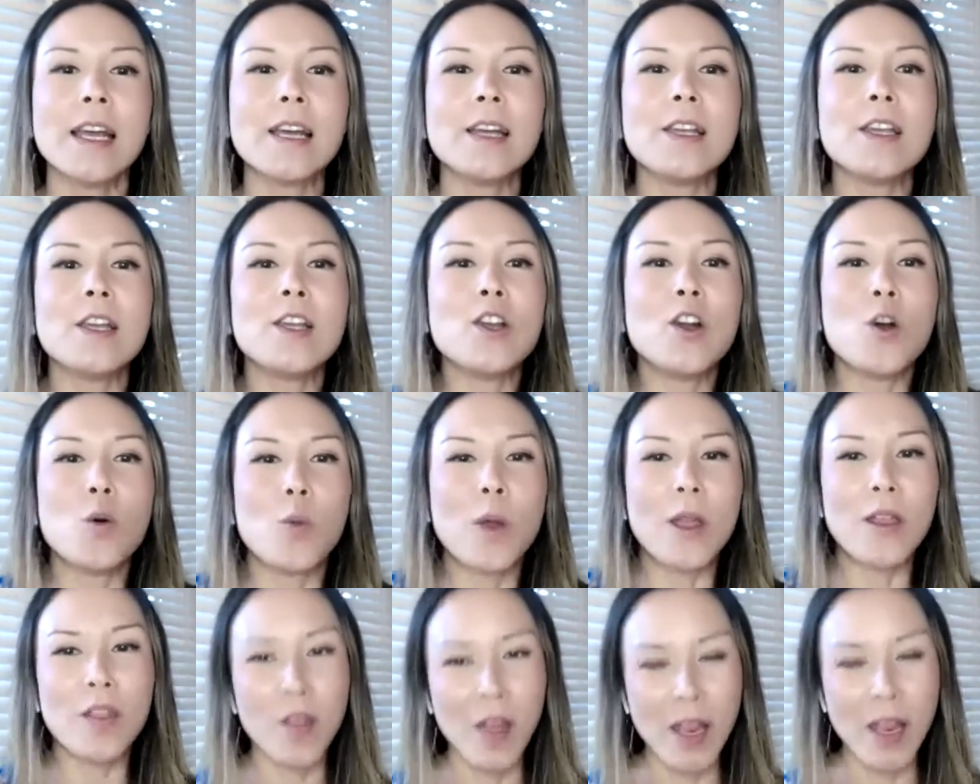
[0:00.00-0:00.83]
you know,
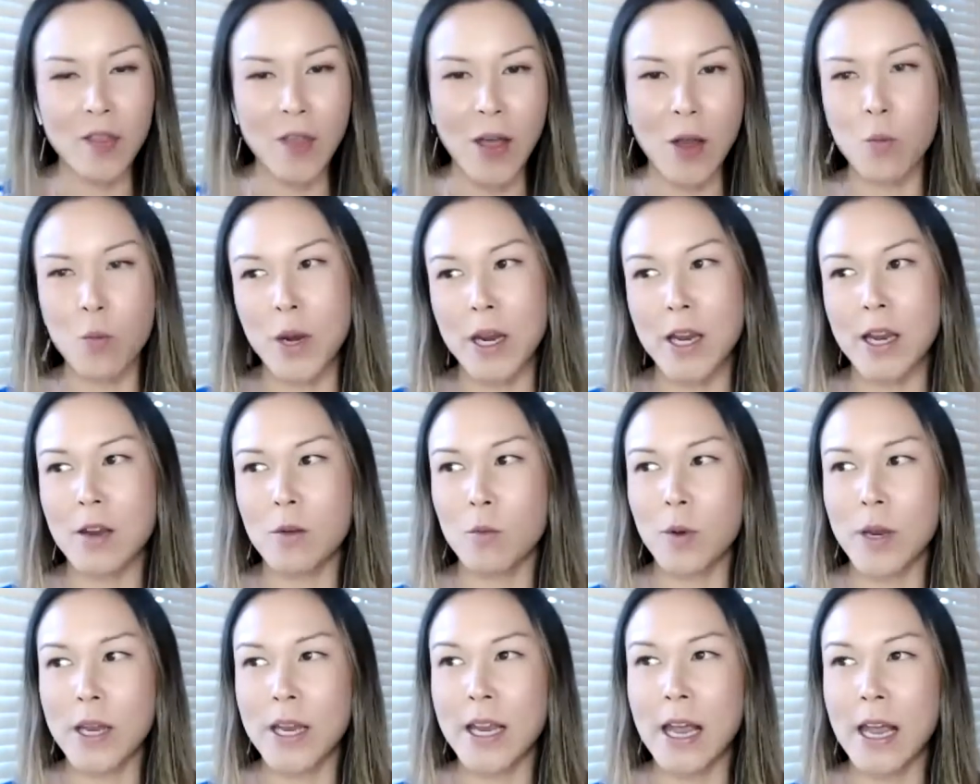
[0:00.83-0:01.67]
we think that we
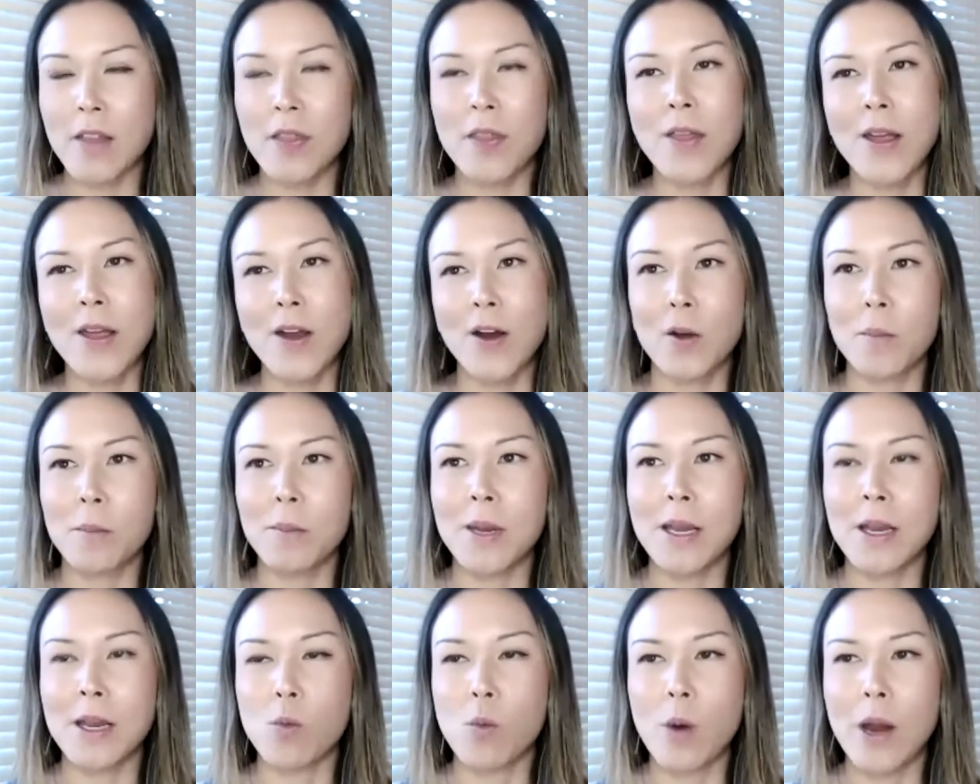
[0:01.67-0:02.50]
we get
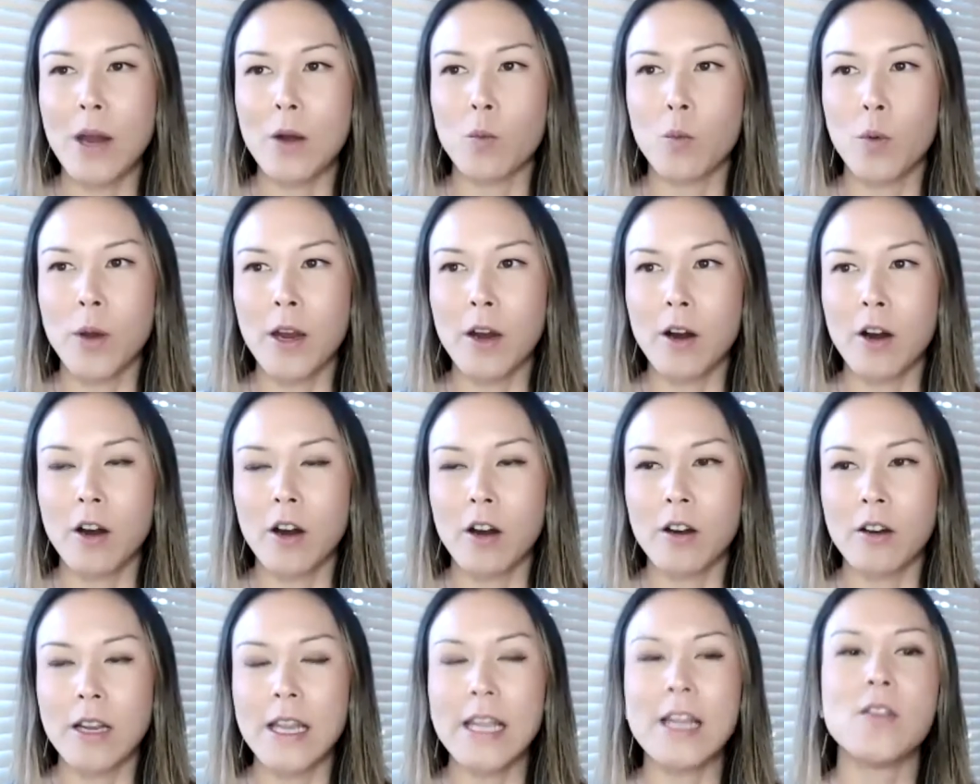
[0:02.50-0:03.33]
therapy when we
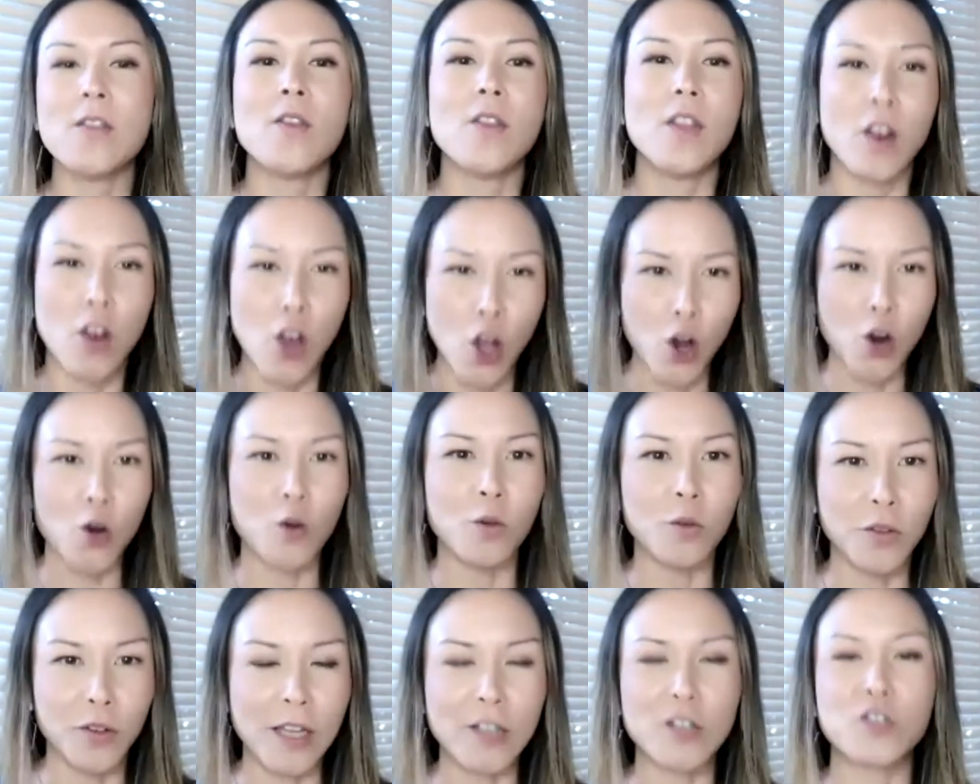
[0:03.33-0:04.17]
are in the
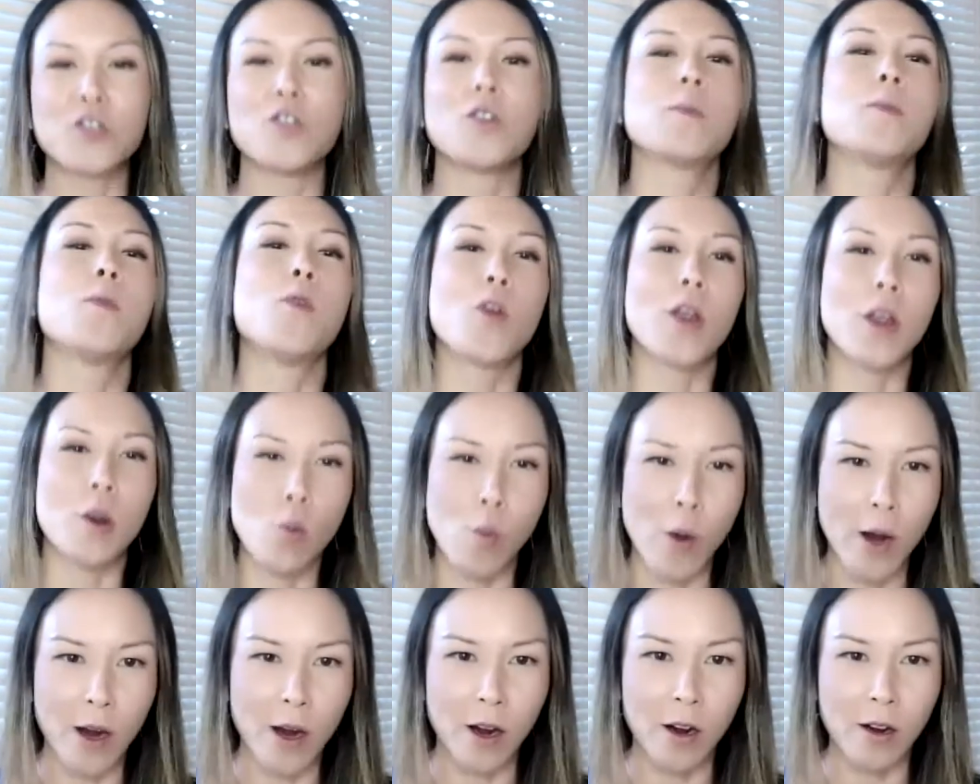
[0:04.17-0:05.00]
lows, like to the point
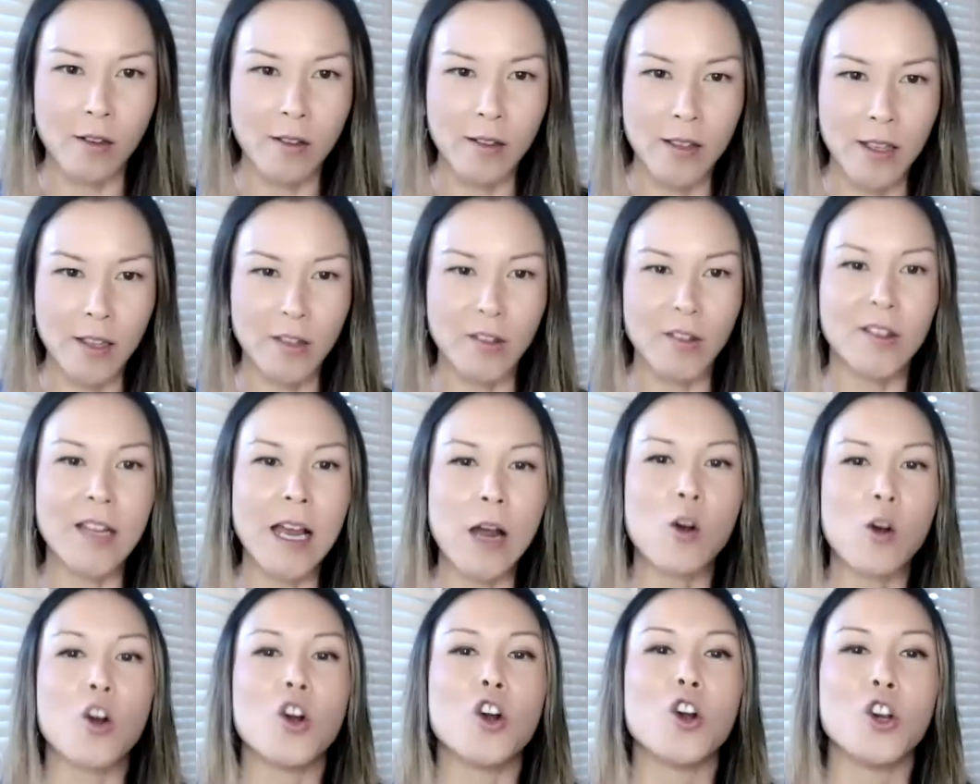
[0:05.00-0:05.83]
where this is
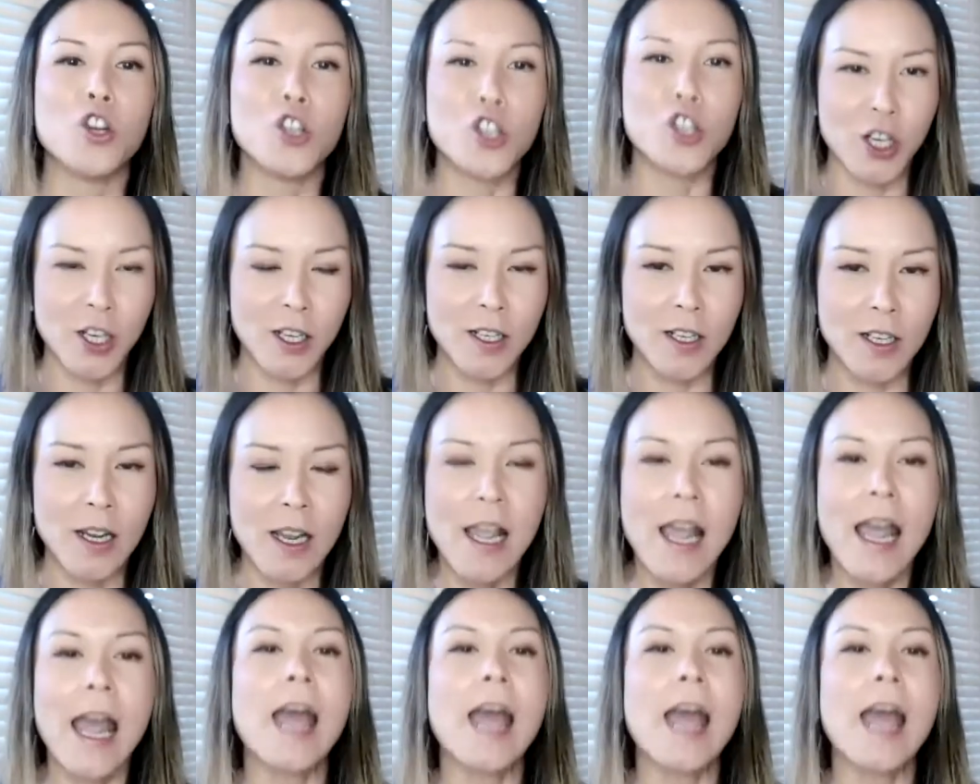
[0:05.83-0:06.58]
now urgent.